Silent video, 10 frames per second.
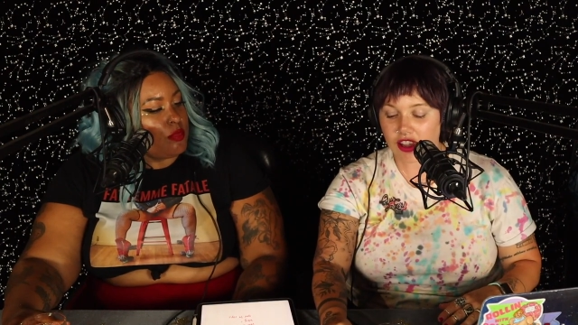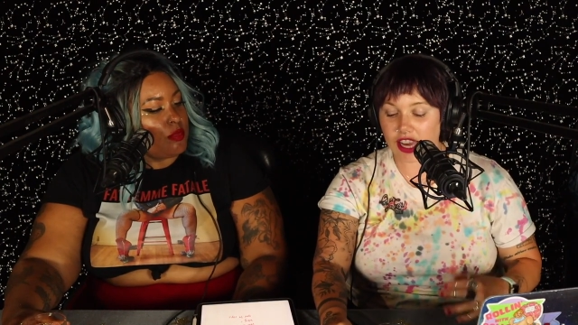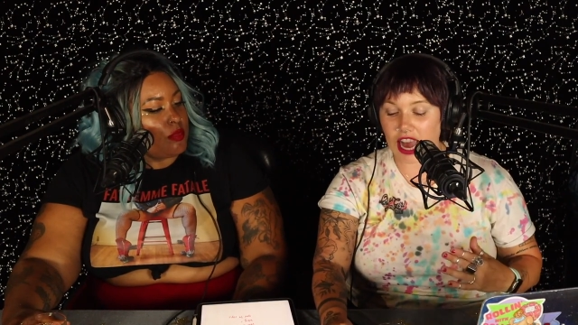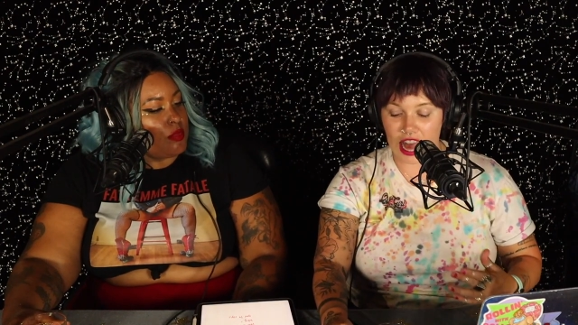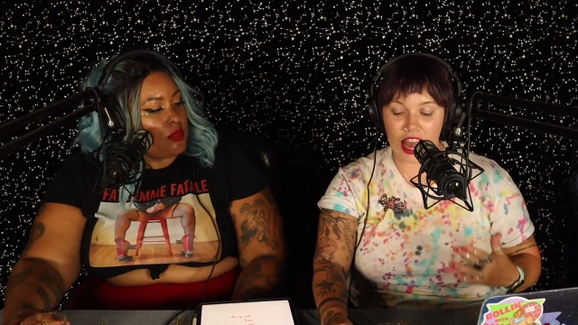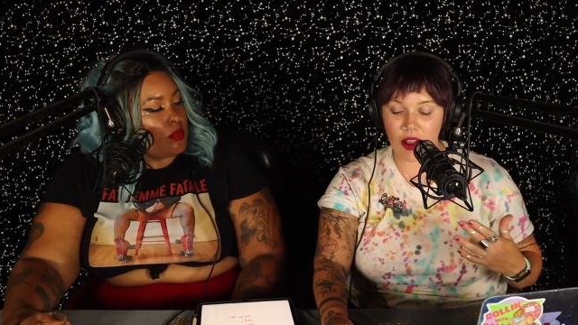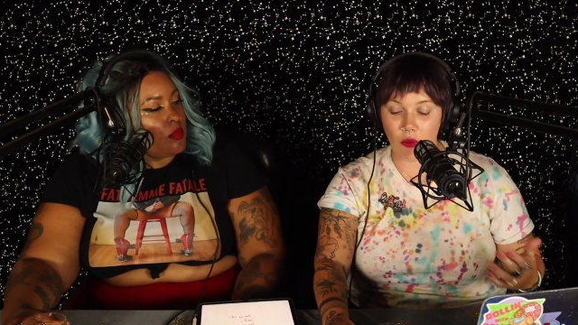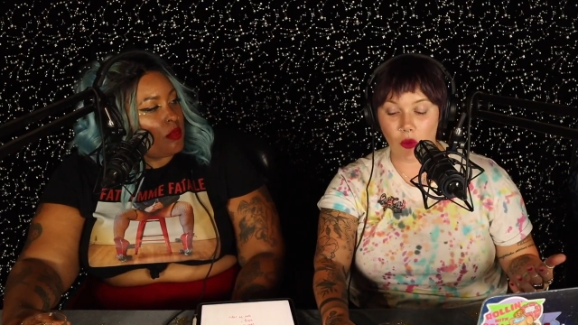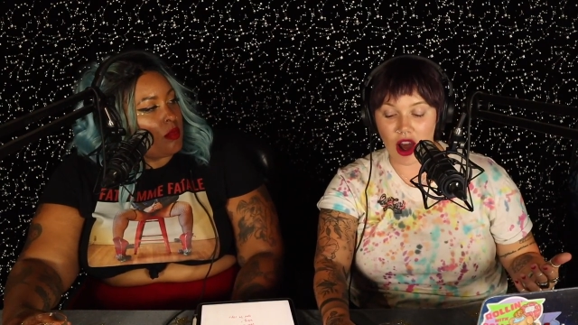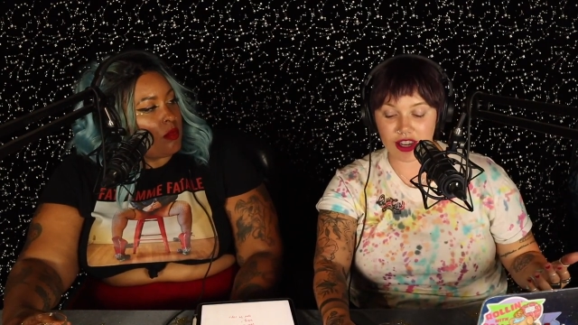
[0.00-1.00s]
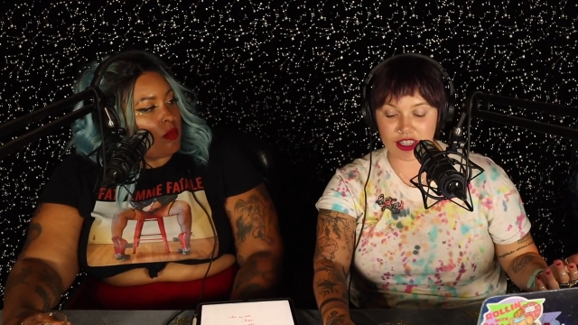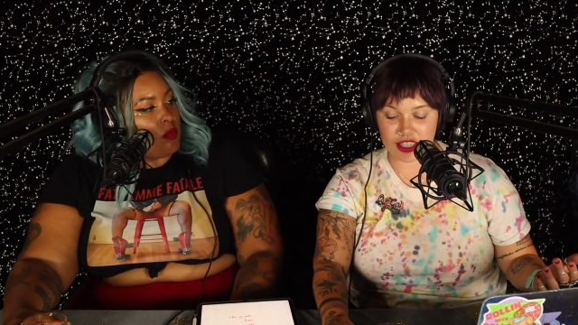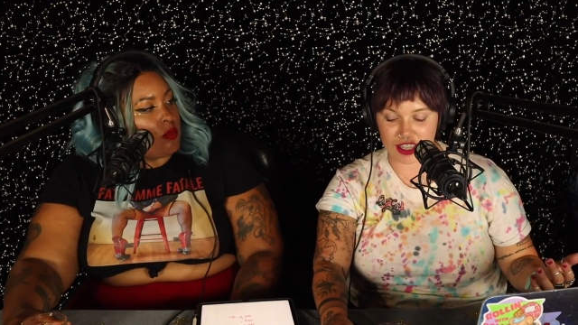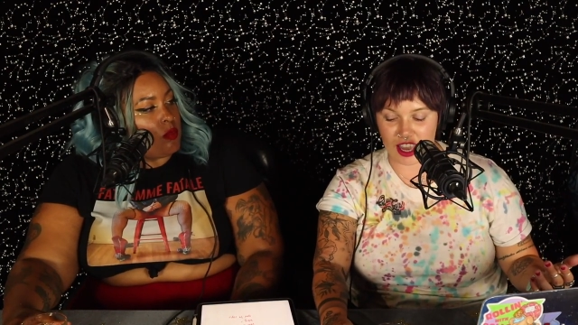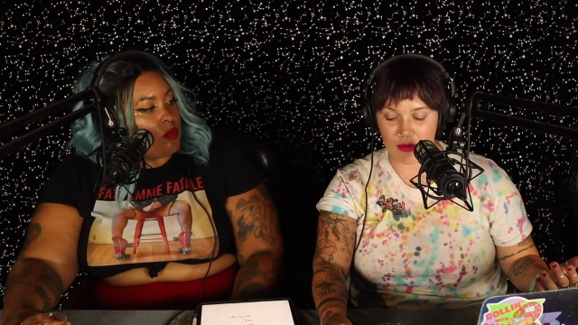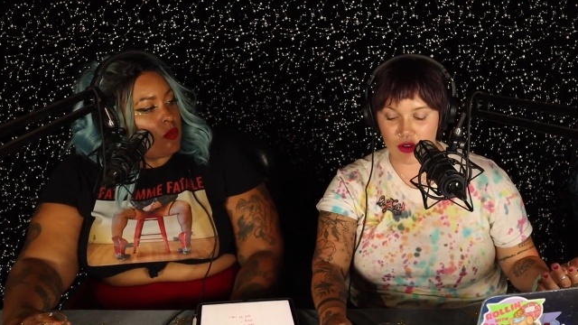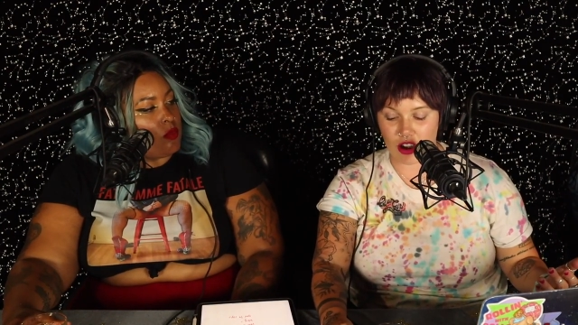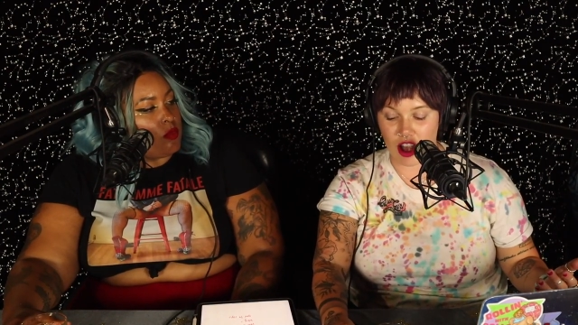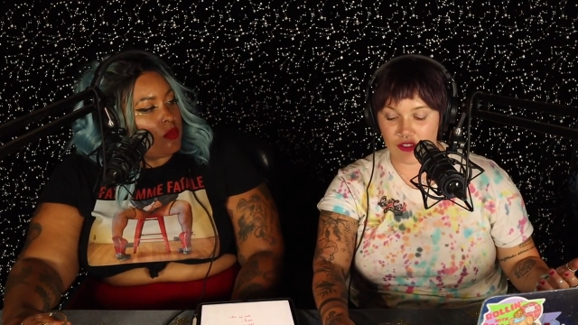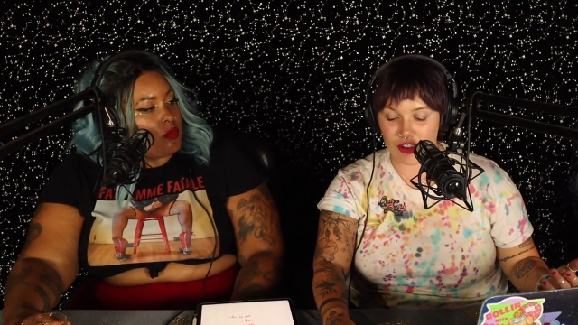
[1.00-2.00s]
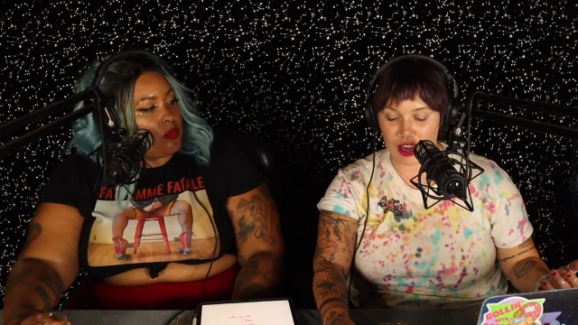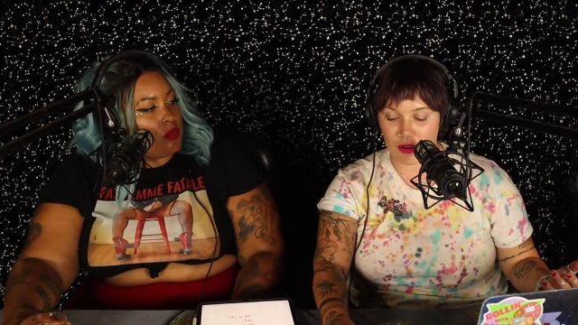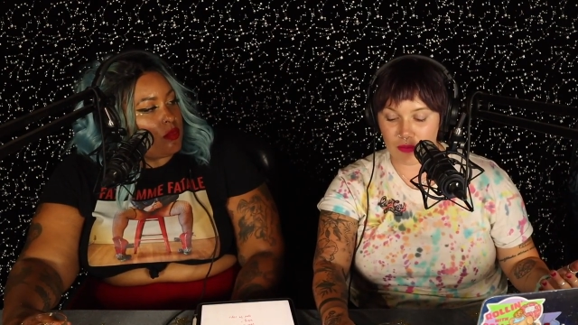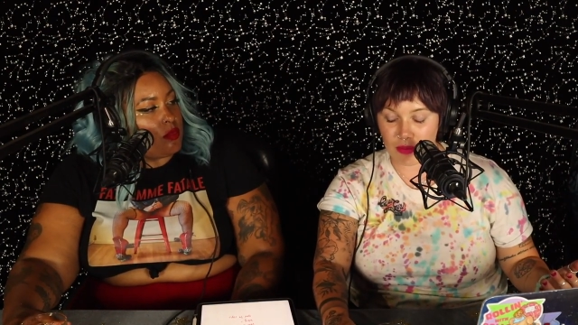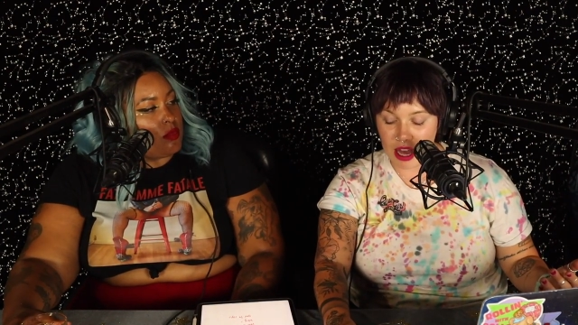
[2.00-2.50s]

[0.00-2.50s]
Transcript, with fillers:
Speaker 1: like I want to skate more often,